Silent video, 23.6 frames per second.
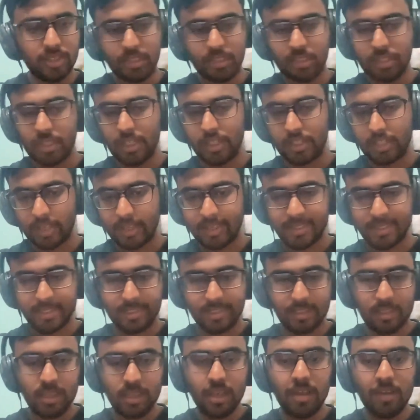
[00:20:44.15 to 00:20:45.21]
These three
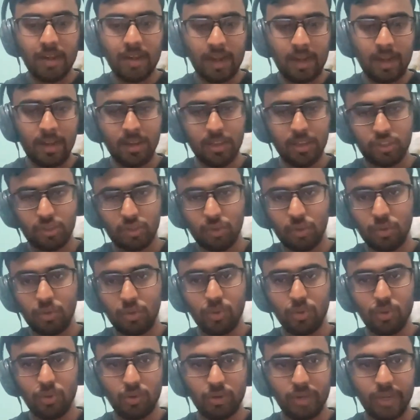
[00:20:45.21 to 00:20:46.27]
things helped us
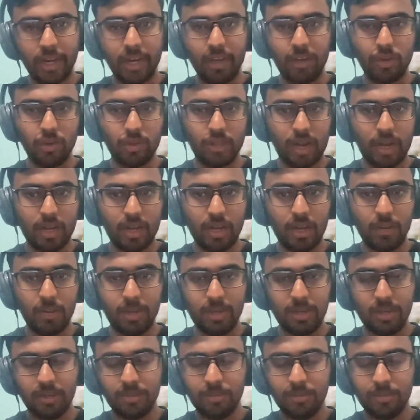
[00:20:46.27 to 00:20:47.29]
to get to that level.